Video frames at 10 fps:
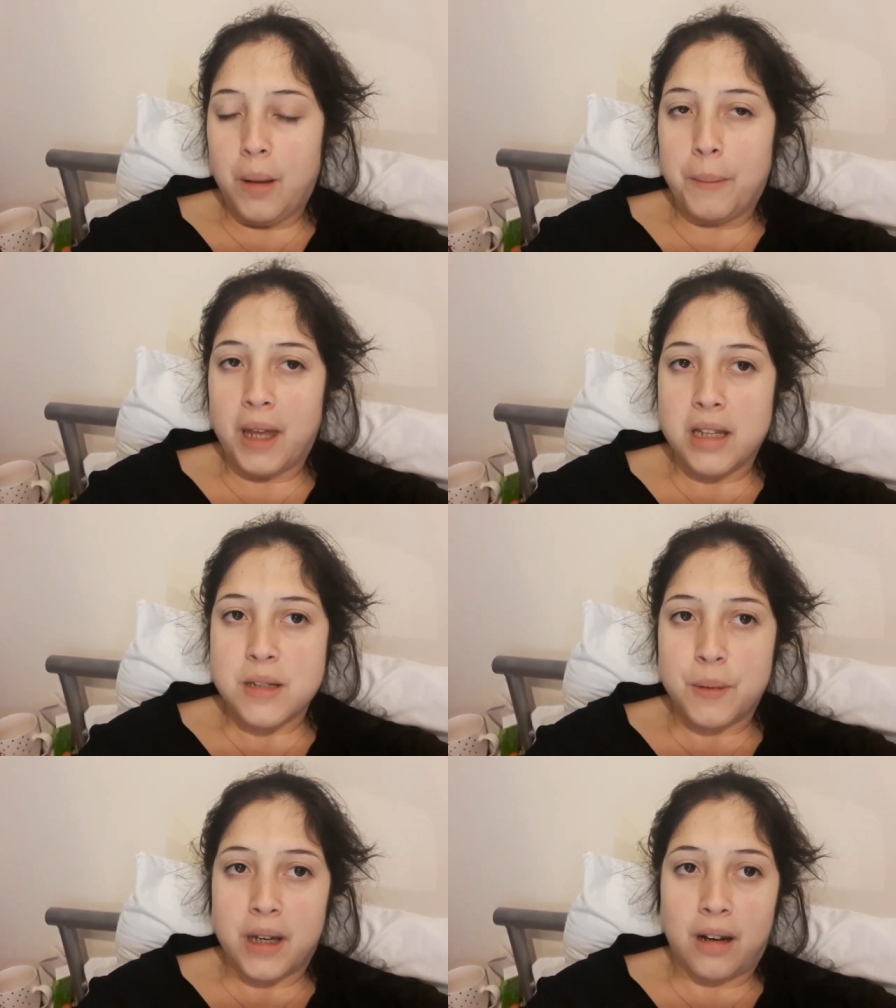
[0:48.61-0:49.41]
Back
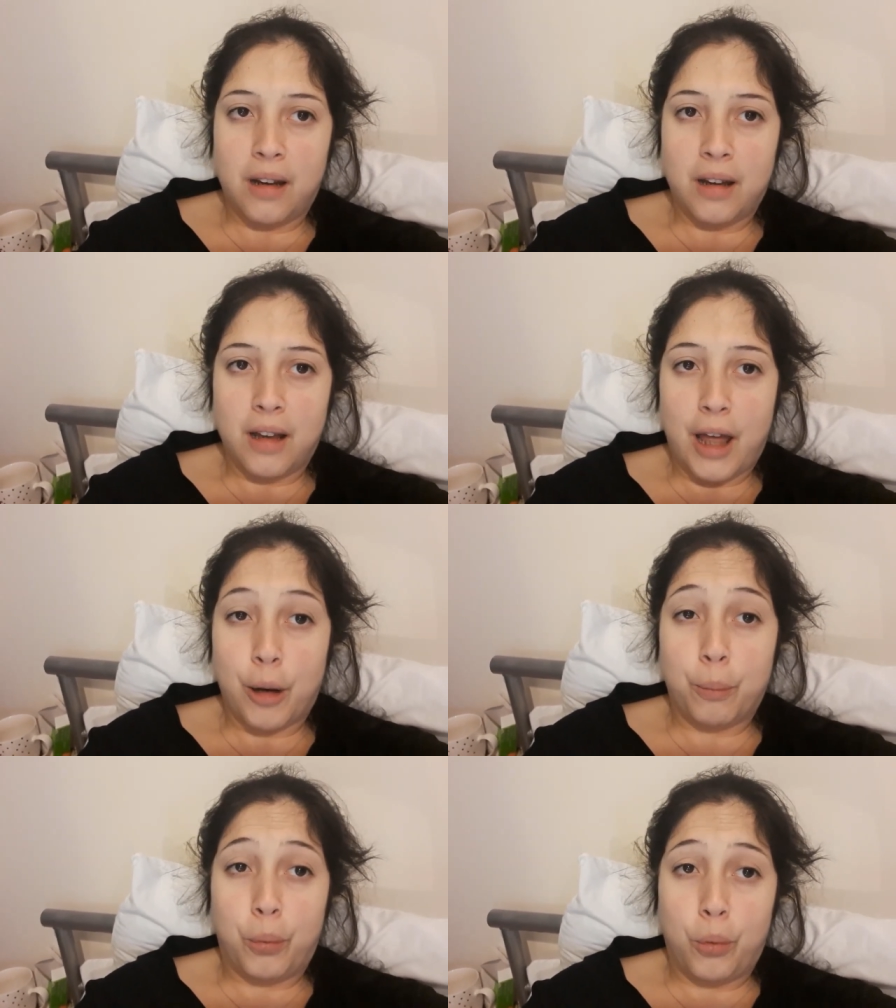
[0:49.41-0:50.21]
into bed.
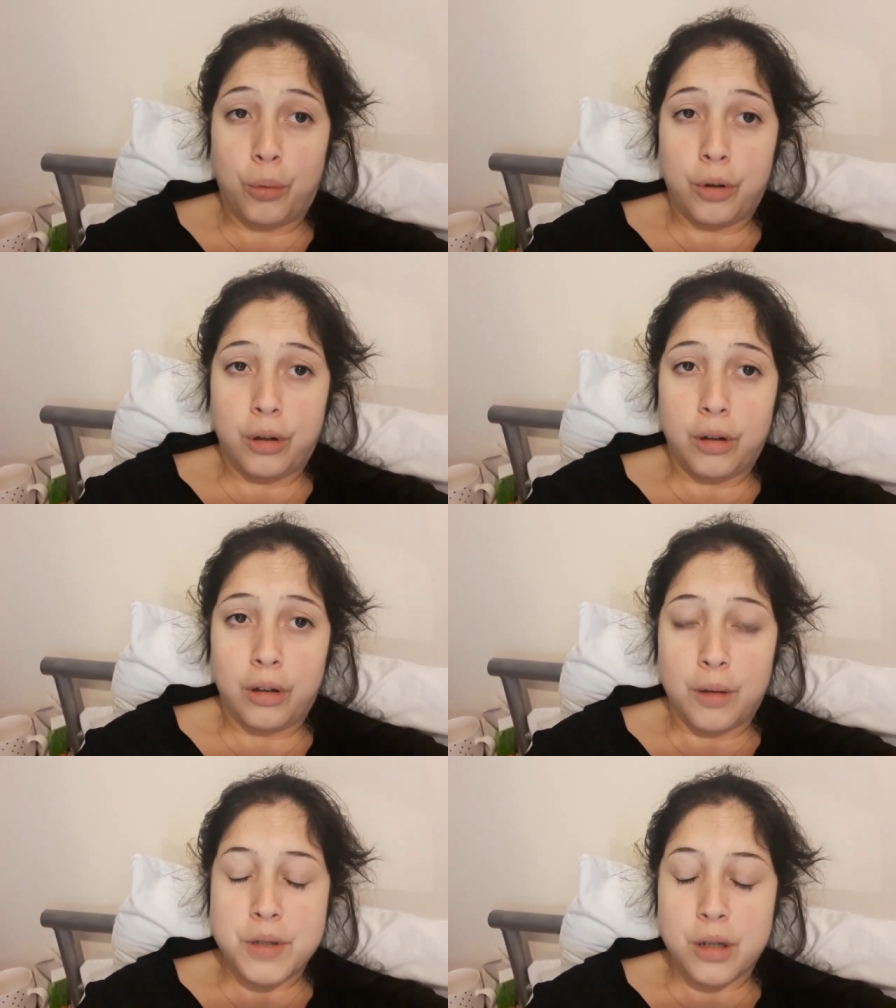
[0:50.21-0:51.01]
And I'm bored.
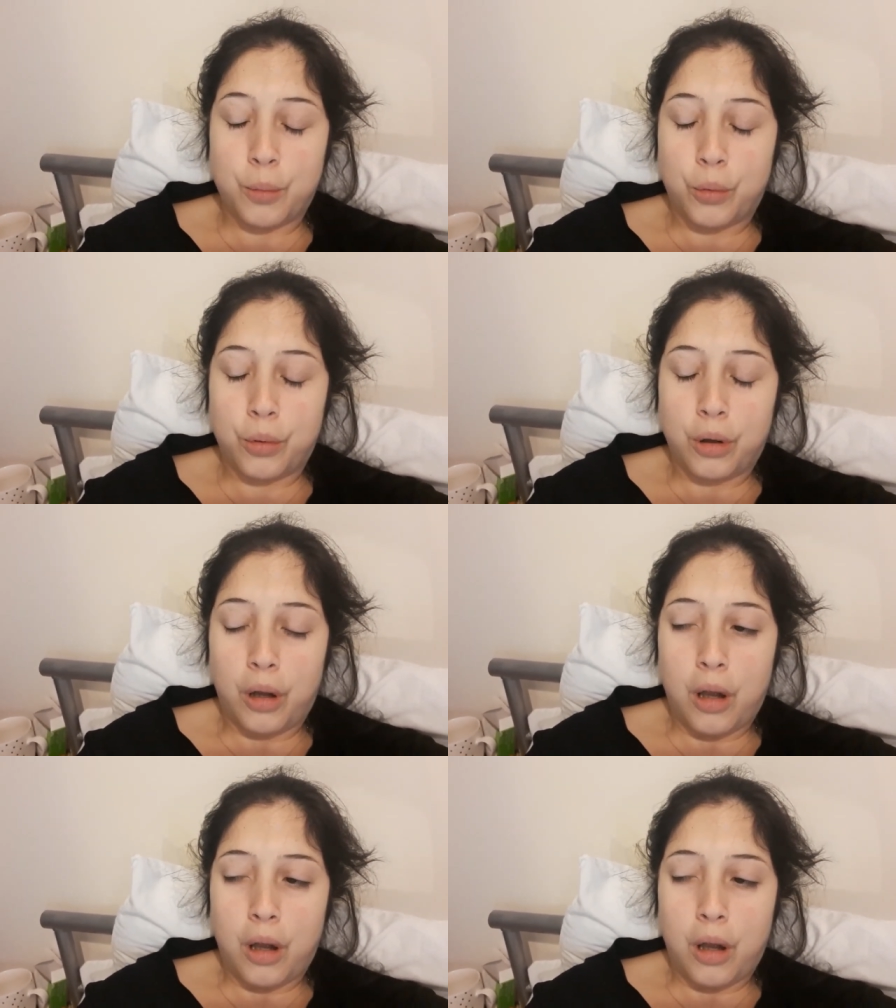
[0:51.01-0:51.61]
I'm so bored.